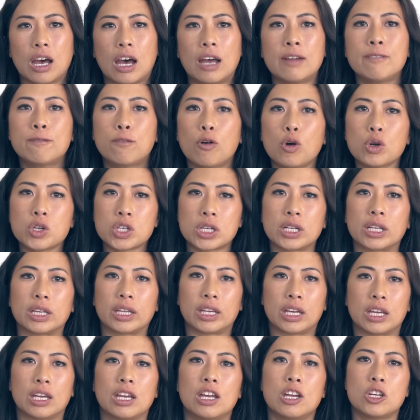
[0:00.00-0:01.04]

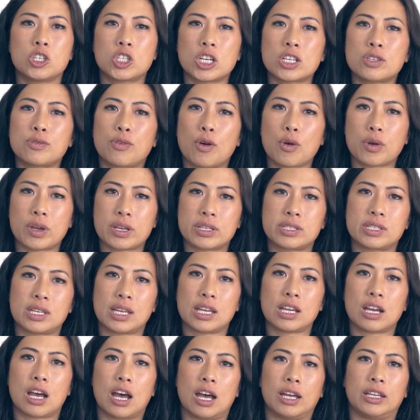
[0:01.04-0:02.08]
Unfortunately, just
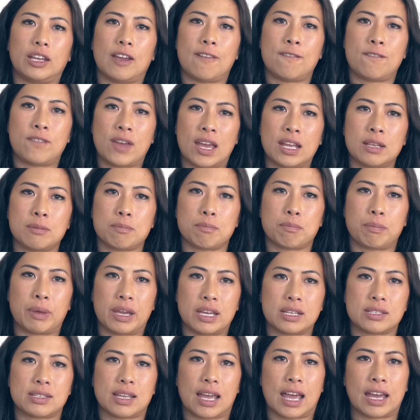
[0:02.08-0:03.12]
focusing on event
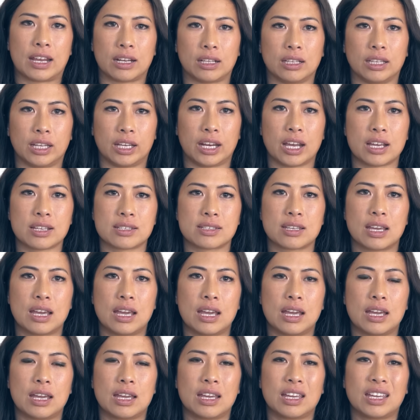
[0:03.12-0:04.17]
based analytics
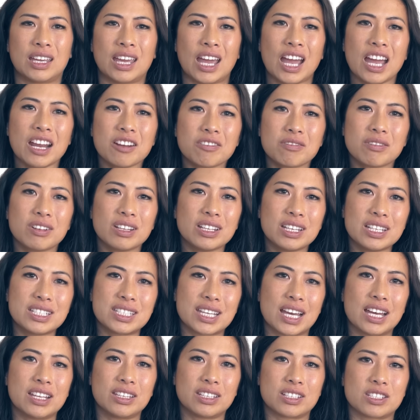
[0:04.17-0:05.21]
can't really
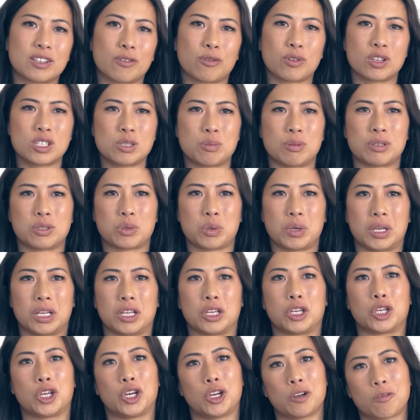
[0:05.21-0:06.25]
tell the difference
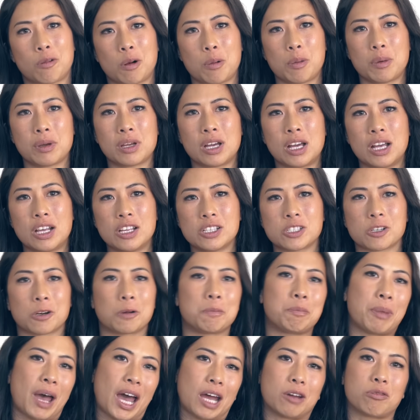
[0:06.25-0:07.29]
between good robocalls
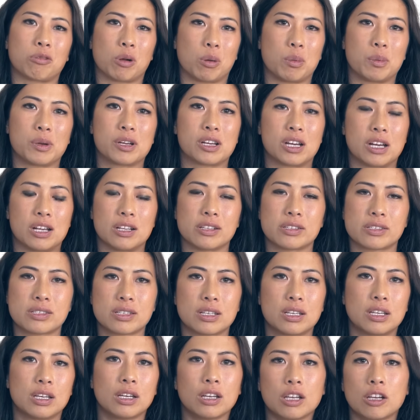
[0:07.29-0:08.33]
or bad robocalls.
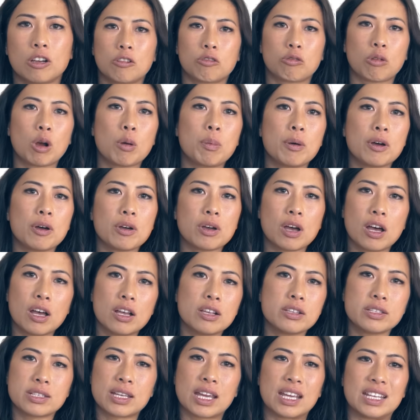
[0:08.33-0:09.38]

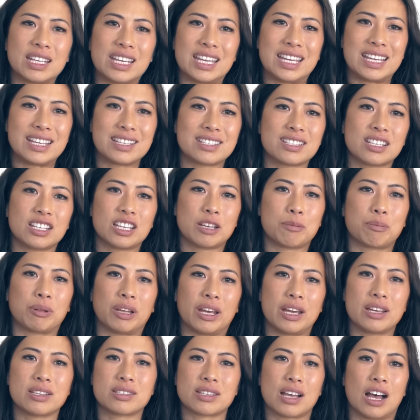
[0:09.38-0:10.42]
Robocalls can easily
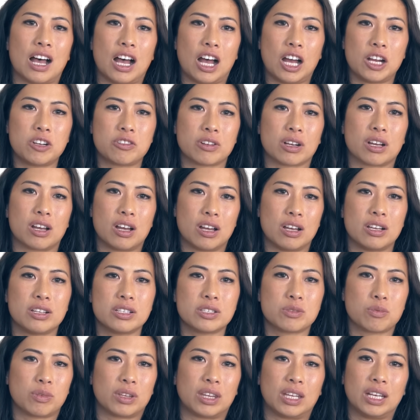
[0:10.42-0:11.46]
place 100
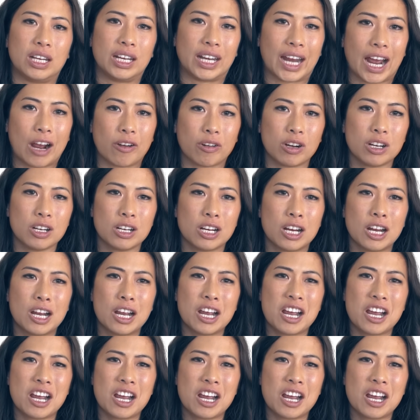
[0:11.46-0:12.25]
calls within an hour,